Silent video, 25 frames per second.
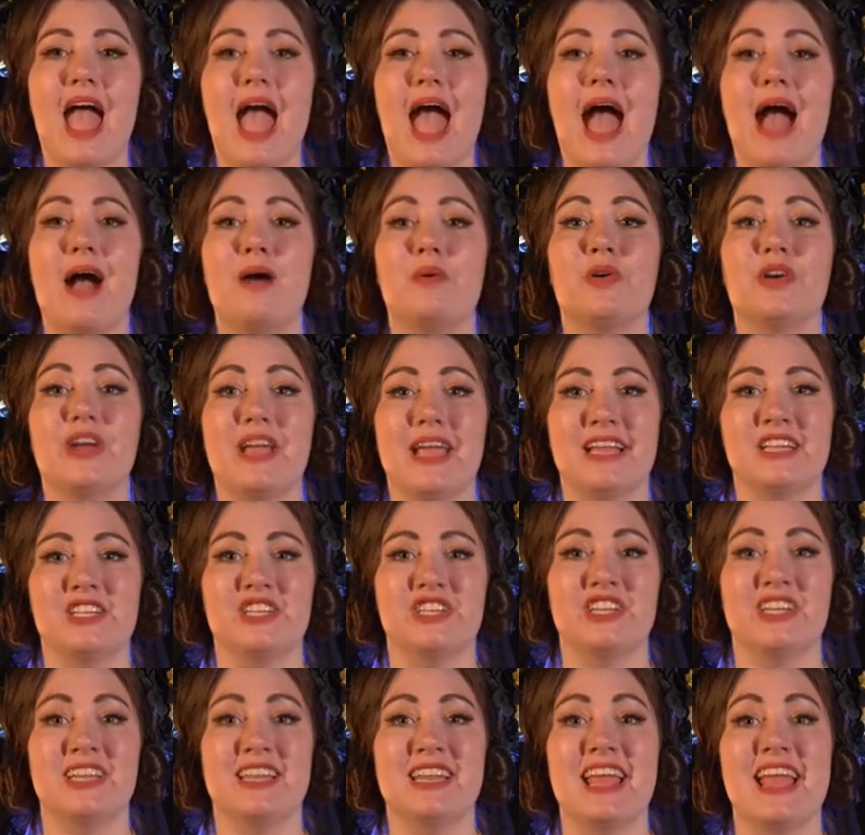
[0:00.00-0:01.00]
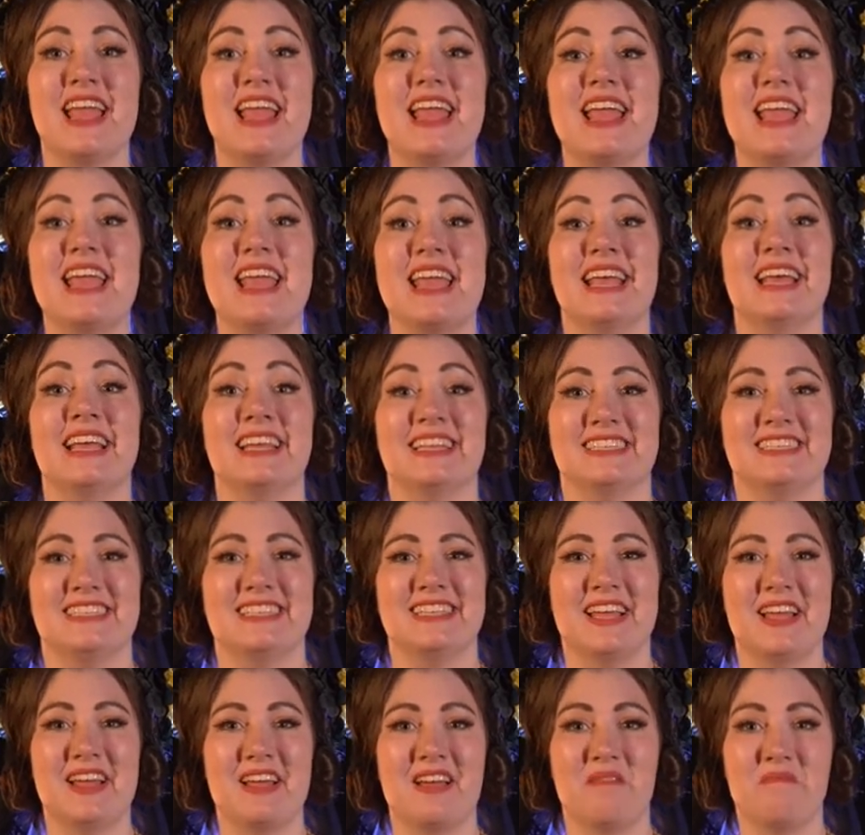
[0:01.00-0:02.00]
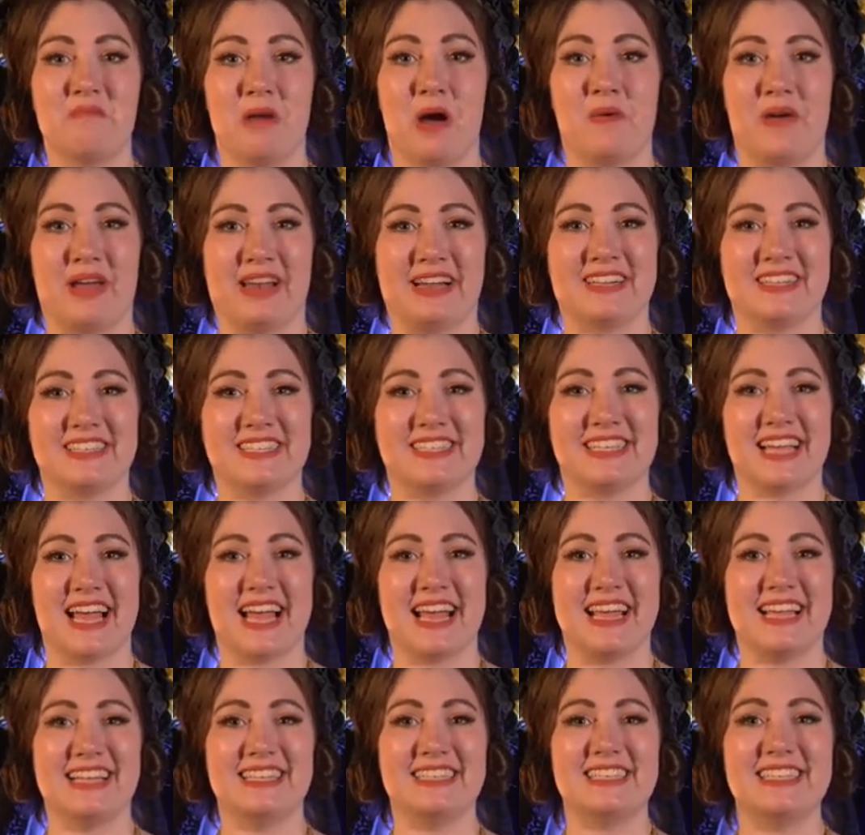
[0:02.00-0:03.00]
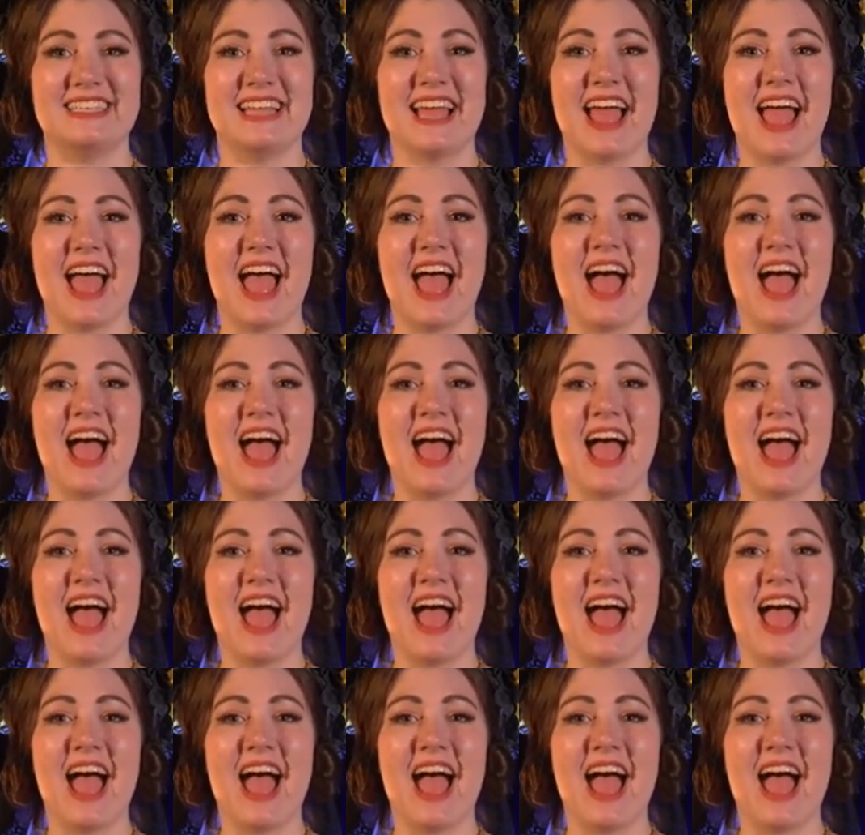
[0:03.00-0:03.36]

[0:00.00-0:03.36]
Our engine is poetical science.